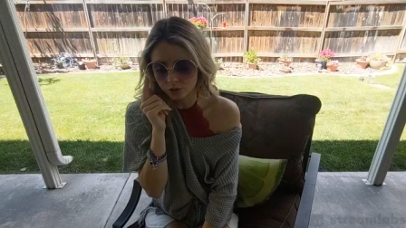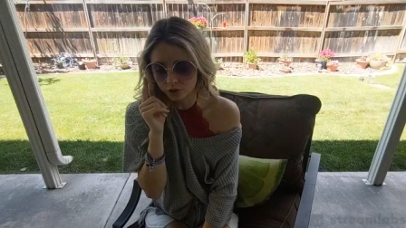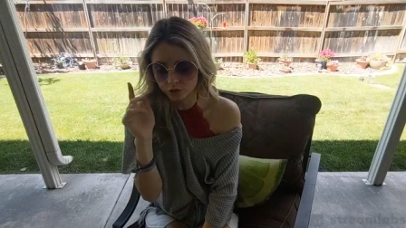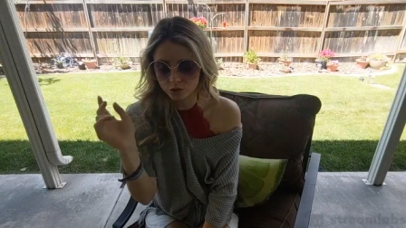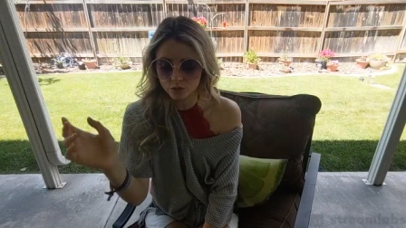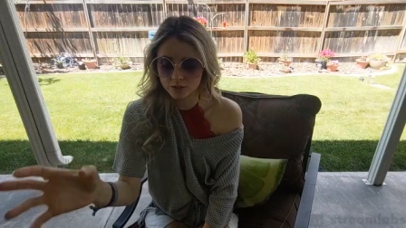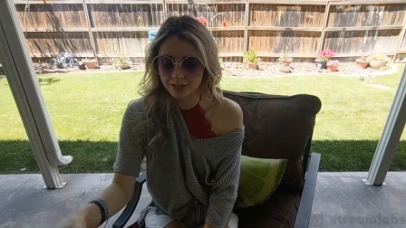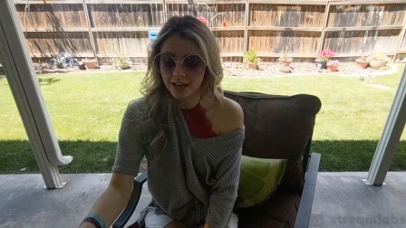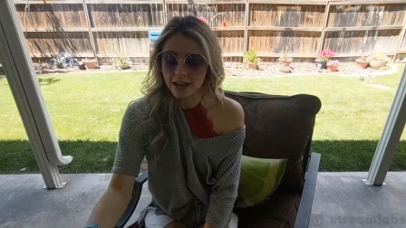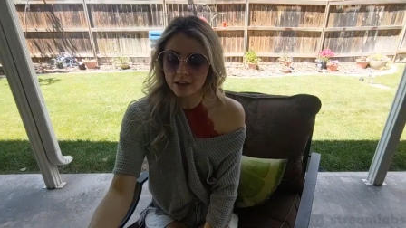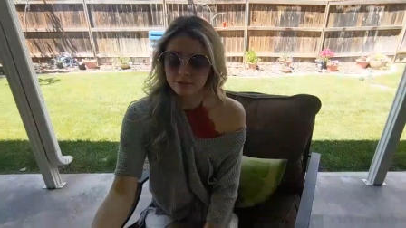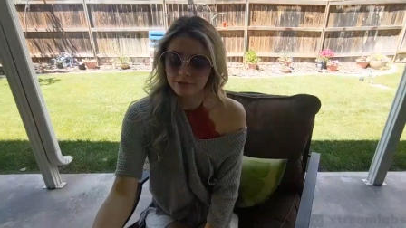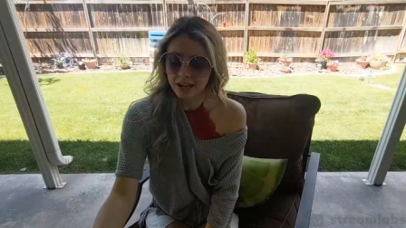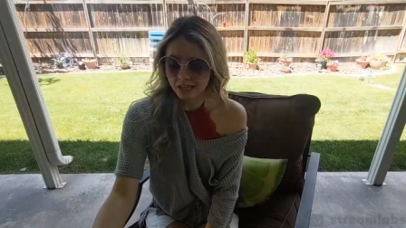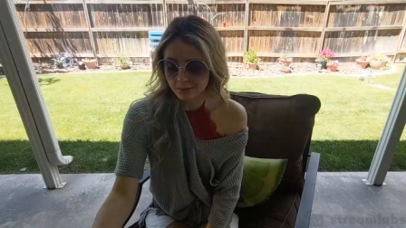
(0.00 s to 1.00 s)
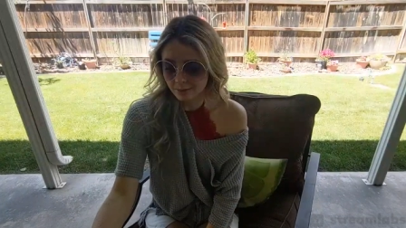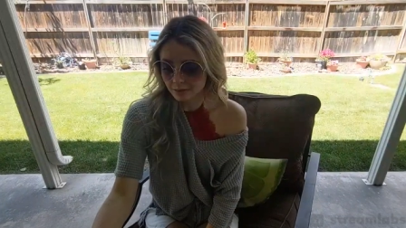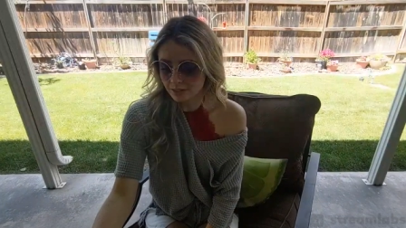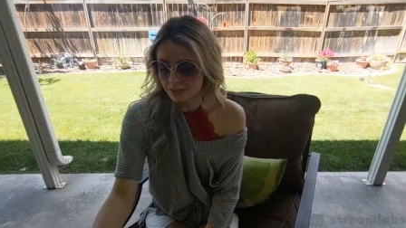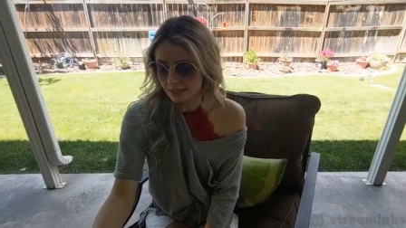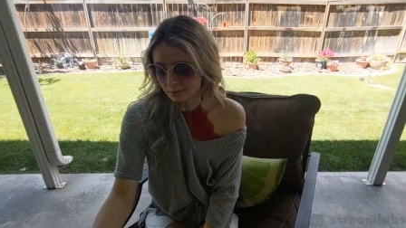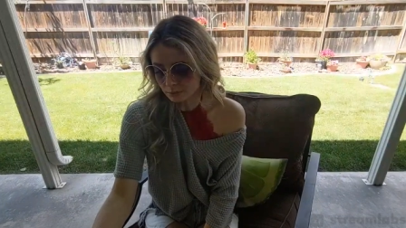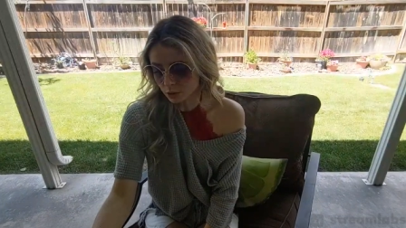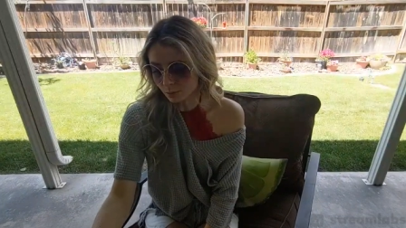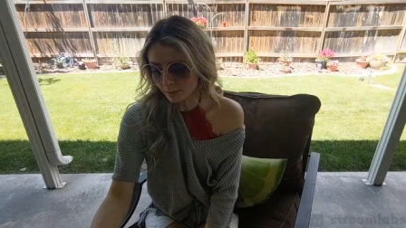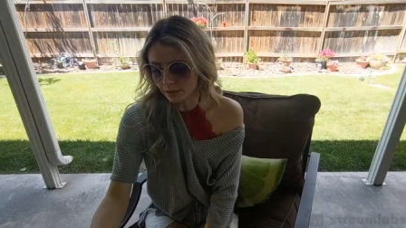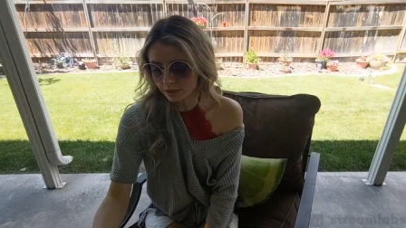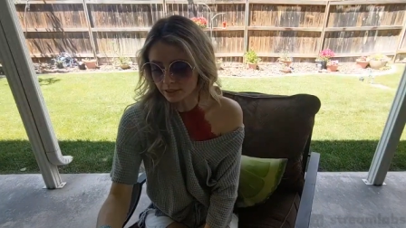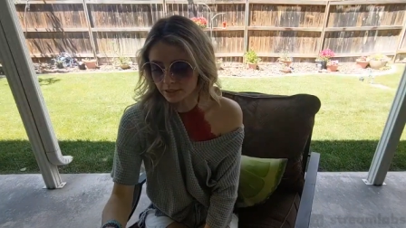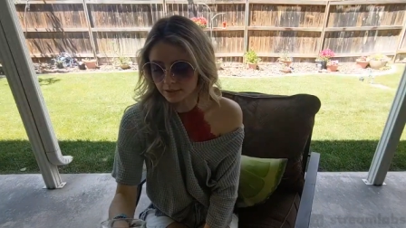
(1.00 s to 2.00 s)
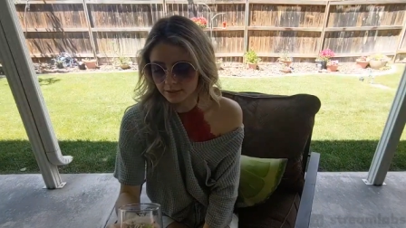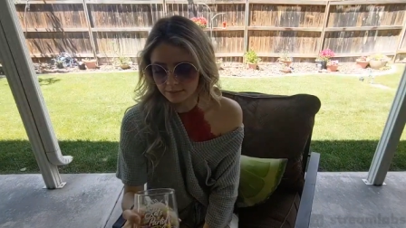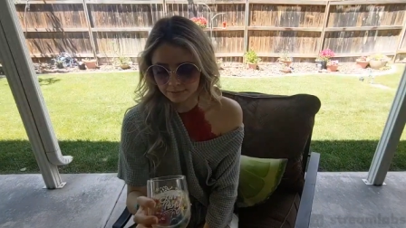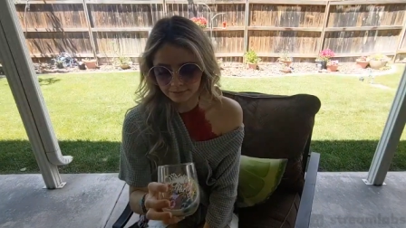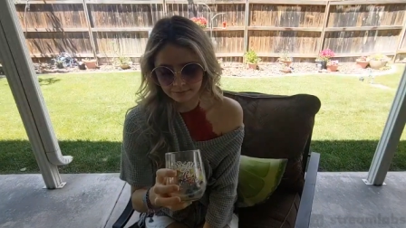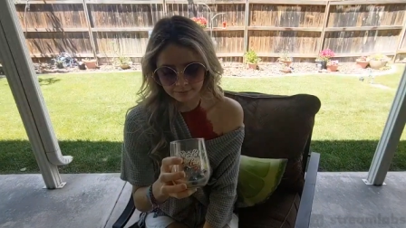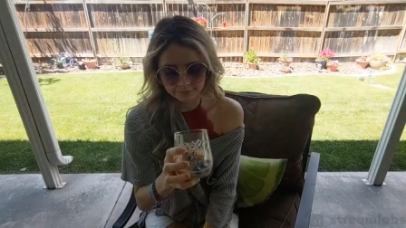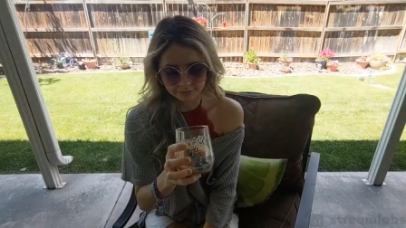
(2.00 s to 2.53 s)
orange juice, raspberries, and blueberries.